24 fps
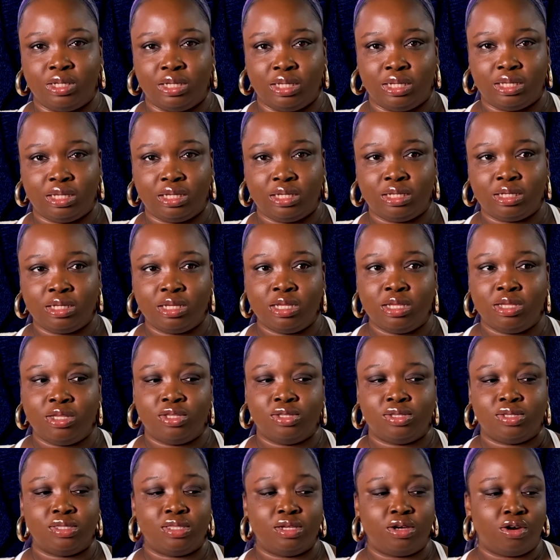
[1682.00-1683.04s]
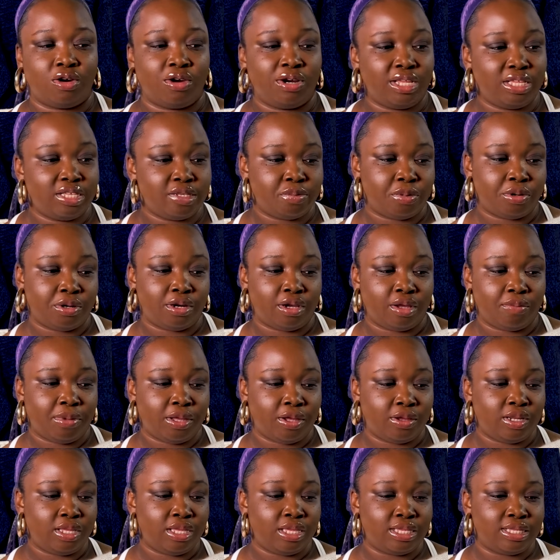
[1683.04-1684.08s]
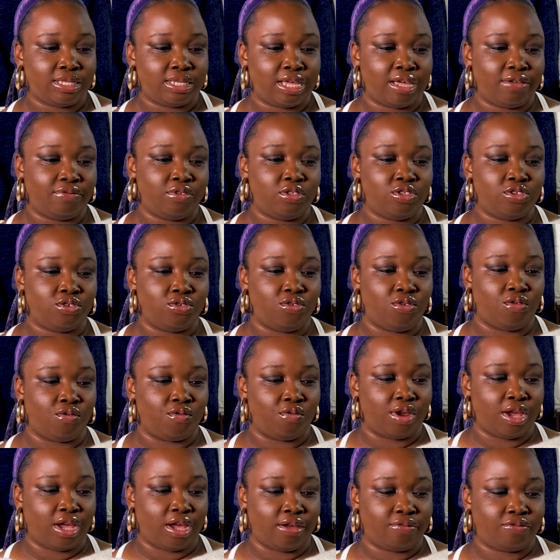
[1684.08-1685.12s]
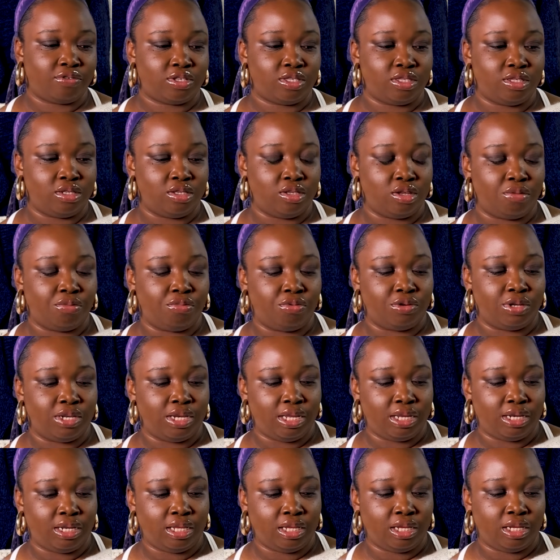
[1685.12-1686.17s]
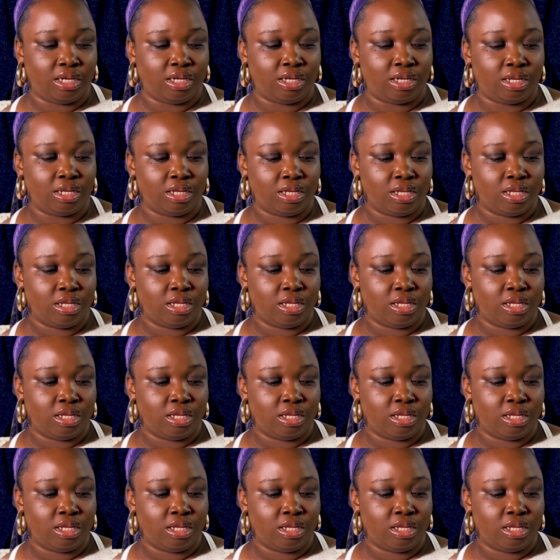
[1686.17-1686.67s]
knitting. So the hardest part about it is having to graft the double knitted